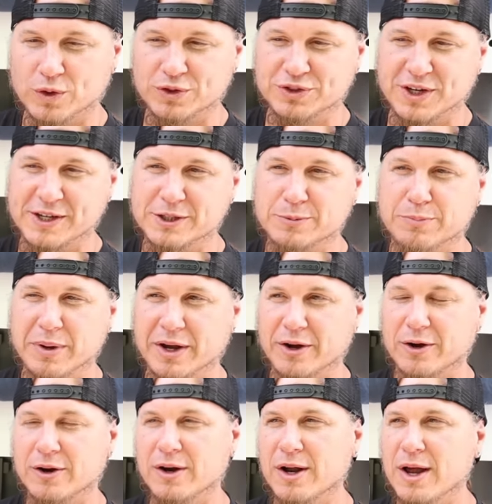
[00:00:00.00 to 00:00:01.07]
one size
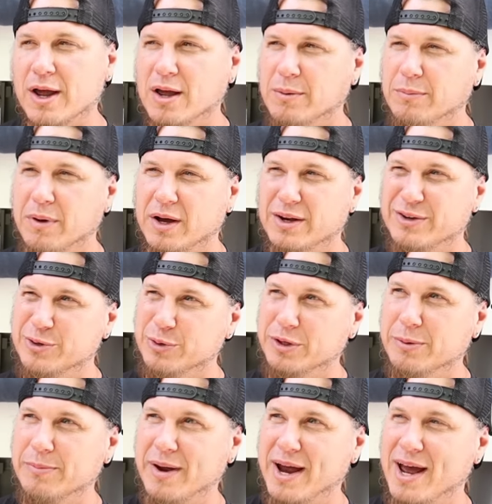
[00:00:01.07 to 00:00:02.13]
bigger, but
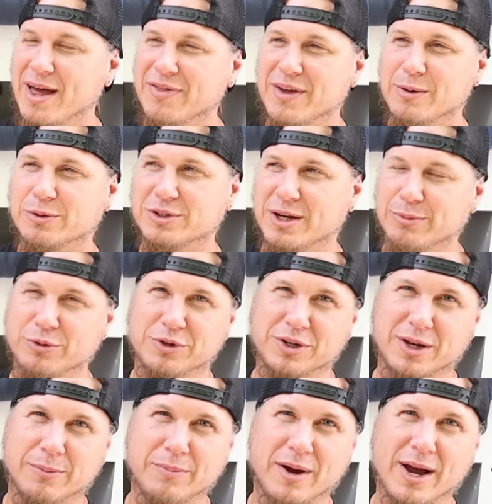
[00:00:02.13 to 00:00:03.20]
doing the math, I was able to
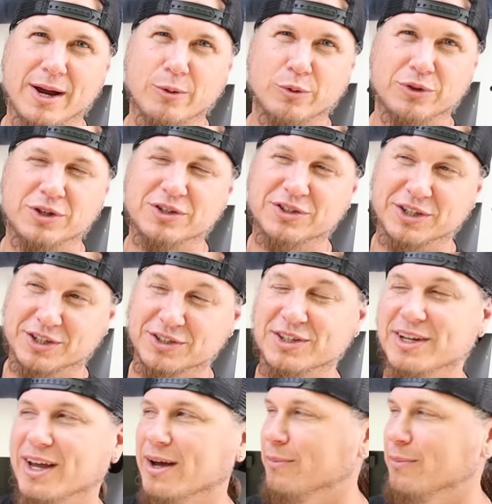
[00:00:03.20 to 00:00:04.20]
get by with the 60